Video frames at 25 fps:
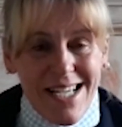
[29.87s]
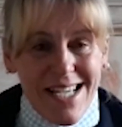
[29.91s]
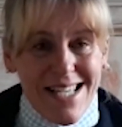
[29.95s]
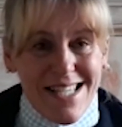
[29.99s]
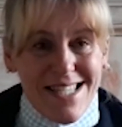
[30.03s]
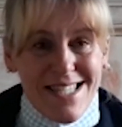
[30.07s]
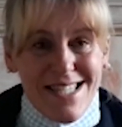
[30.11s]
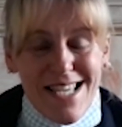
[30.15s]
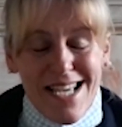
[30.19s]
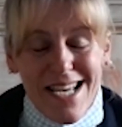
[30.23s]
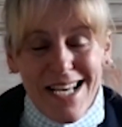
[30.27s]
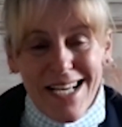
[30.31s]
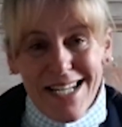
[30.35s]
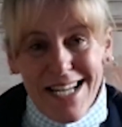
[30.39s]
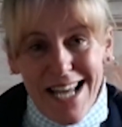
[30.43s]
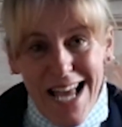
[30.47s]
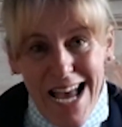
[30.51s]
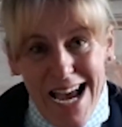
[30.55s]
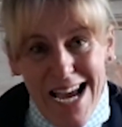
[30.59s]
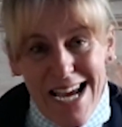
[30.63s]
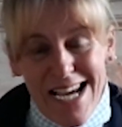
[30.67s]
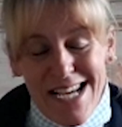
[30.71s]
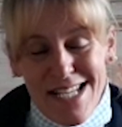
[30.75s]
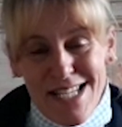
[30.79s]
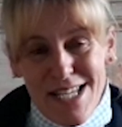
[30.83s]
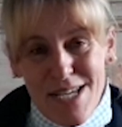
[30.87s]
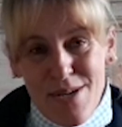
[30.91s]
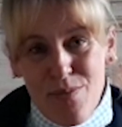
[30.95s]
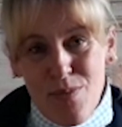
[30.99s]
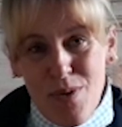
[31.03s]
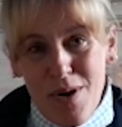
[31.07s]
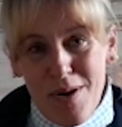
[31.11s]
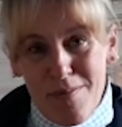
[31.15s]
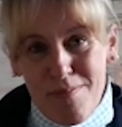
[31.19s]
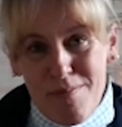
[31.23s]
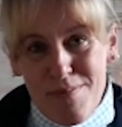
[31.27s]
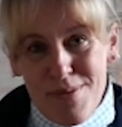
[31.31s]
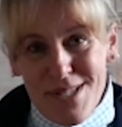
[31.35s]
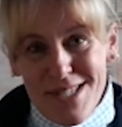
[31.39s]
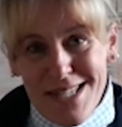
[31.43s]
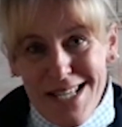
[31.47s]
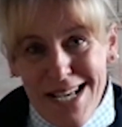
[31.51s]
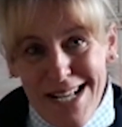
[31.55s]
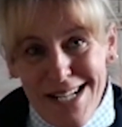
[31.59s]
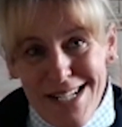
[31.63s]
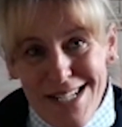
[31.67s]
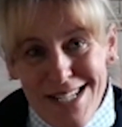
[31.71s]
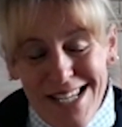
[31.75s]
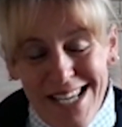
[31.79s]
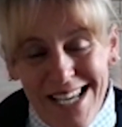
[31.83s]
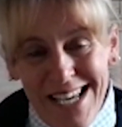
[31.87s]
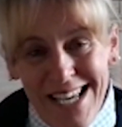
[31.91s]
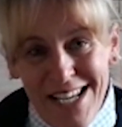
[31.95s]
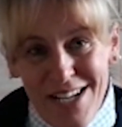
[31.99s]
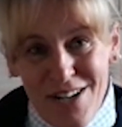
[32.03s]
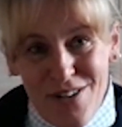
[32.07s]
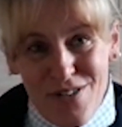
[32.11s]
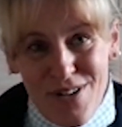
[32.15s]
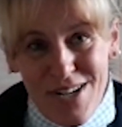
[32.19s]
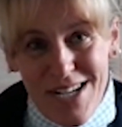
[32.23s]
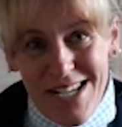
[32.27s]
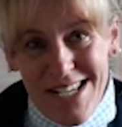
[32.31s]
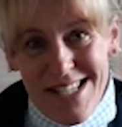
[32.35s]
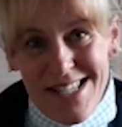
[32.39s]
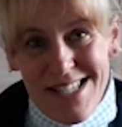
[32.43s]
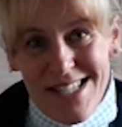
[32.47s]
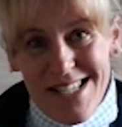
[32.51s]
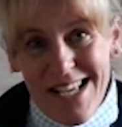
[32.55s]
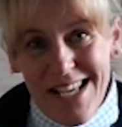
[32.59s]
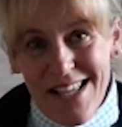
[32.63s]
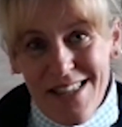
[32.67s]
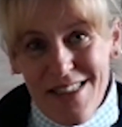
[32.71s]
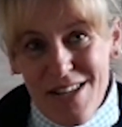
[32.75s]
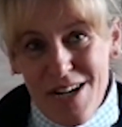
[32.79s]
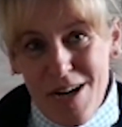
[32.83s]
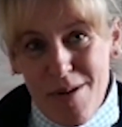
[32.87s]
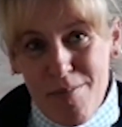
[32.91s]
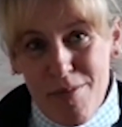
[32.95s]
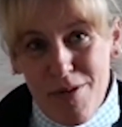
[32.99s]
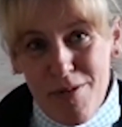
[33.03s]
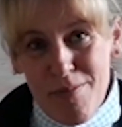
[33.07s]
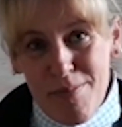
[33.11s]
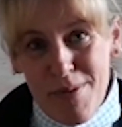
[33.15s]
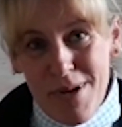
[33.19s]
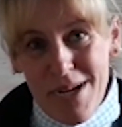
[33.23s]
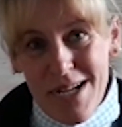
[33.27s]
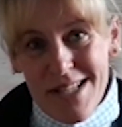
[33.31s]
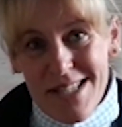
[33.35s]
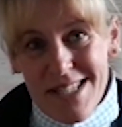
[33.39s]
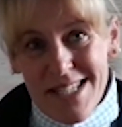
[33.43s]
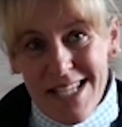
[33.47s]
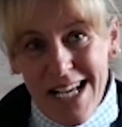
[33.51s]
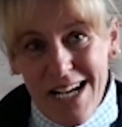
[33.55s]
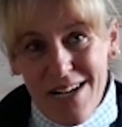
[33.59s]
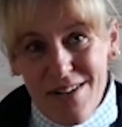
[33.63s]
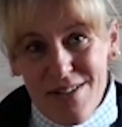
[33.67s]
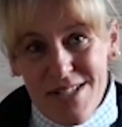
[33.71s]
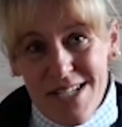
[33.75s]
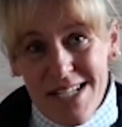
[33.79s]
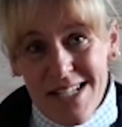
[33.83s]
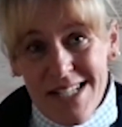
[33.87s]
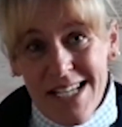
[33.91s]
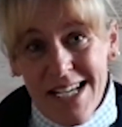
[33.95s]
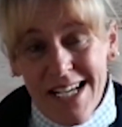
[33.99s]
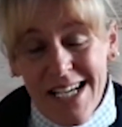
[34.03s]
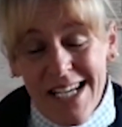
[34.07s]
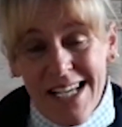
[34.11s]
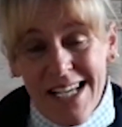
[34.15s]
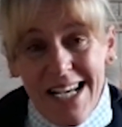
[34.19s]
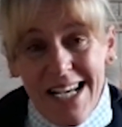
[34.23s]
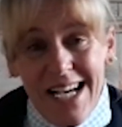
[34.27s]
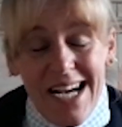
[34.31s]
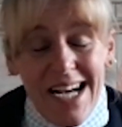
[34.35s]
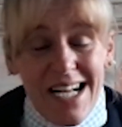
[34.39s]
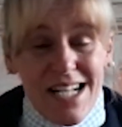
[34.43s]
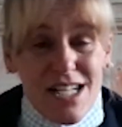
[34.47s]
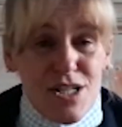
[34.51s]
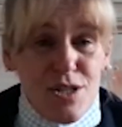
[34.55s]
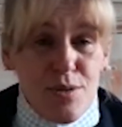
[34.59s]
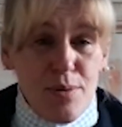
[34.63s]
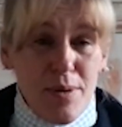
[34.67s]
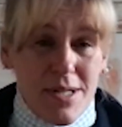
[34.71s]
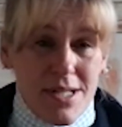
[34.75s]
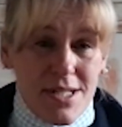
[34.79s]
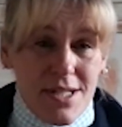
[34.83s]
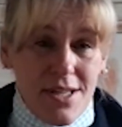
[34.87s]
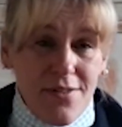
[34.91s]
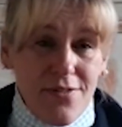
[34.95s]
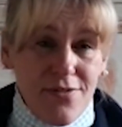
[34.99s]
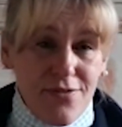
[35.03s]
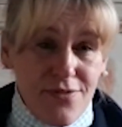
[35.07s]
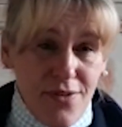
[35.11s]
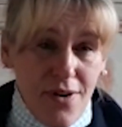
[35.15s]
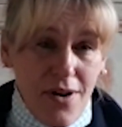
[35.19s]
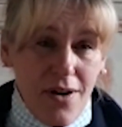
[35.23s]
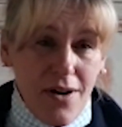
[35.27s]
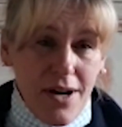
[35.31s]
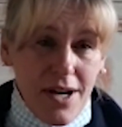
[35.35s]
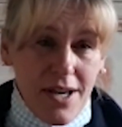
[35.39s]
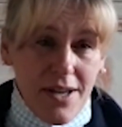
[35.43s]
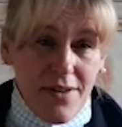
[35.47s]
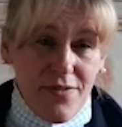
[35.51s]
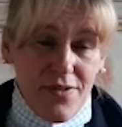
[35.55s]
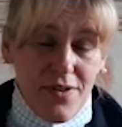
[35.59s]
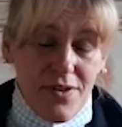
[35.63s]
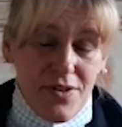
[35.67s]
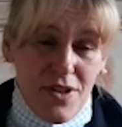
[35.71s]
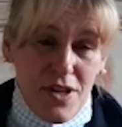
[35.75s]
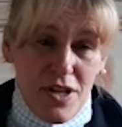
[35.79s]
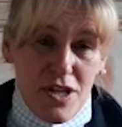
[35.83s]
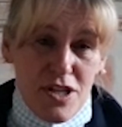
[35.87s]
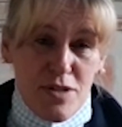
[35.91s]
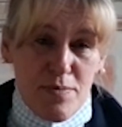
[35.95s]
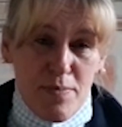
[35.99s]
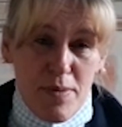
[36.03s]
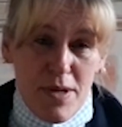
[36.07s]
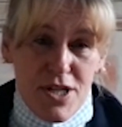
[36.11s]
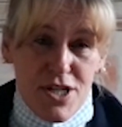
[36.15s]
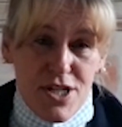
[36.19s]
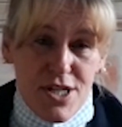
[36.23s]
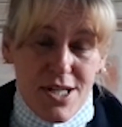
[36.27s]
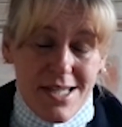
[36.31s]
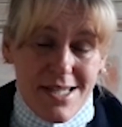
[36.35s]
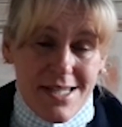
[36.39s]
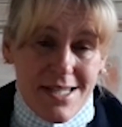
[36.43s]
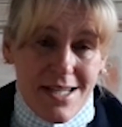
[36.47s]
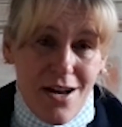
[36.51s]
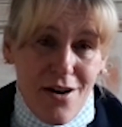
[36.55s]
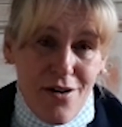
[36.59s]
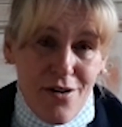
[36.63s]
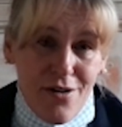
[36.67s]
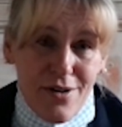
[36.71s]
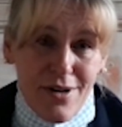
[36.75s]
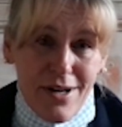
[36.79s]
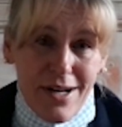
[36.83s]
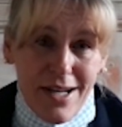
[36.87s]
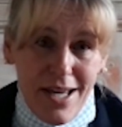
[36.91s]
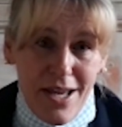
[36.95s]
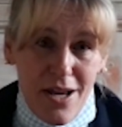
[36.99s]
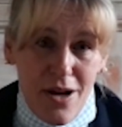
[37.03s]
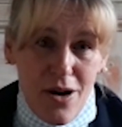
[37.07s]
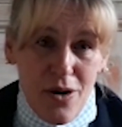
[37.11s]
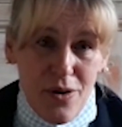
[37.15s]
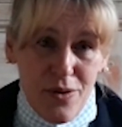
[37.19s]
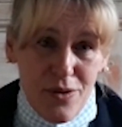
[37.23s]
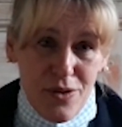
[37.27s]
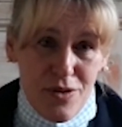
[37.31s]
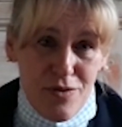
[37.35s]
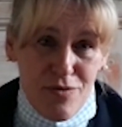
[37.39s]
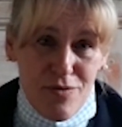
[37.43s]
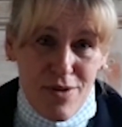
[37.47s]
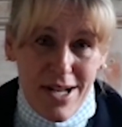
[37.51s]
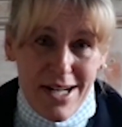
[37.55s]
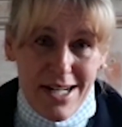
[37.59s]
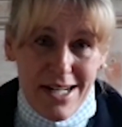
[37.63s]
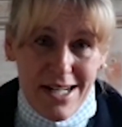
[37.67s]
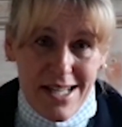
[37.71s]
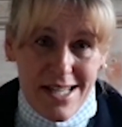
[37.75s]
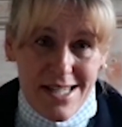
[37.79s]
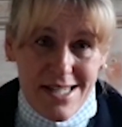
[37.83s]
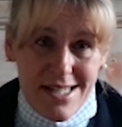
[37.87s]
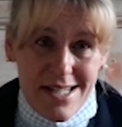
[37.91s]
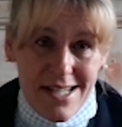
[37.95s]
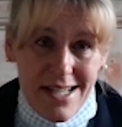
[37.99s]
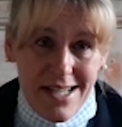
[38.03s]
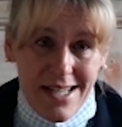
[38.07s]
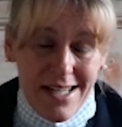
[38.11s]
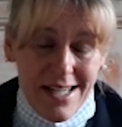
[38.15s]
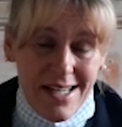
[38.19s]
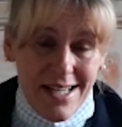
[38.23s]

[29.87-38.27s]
seeing an 81% increase in the number of birds counted and 25 of those species currently on the red list.